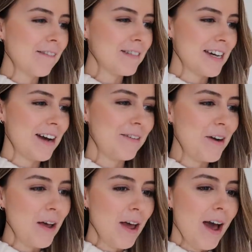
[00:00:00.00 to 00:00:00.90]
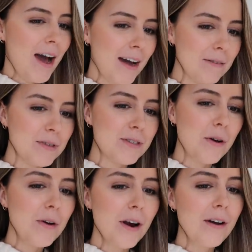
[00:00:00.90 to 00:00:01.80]
countdown. I'm
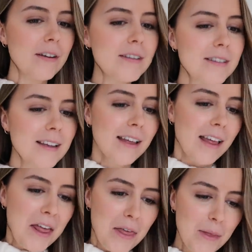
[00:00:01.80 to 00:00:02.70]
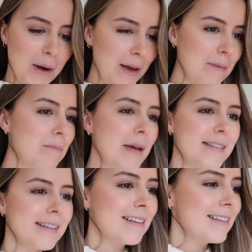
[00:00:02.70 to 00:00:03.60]
so close that I can
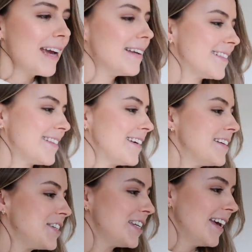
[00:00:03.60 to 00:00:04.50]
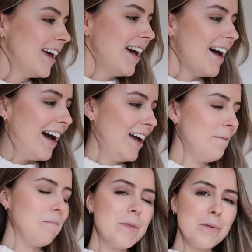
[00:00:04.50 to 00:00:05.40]
basically taste it.
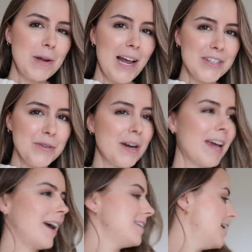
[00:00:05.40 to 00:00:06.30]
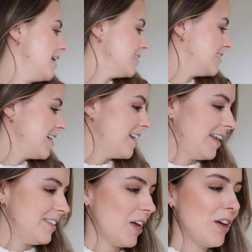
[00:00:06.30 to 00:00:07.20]
Well, actually what I can taste
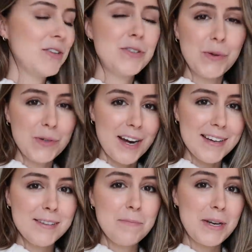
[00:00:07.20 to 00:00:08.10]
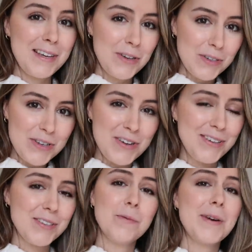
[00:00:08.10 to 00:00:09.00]
is sawdust, but in good
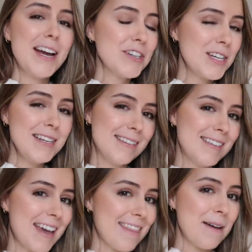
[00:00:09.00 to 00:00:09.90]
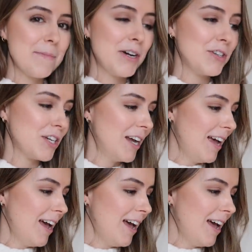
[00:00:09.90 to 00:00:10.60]
news, we actually didn't get that much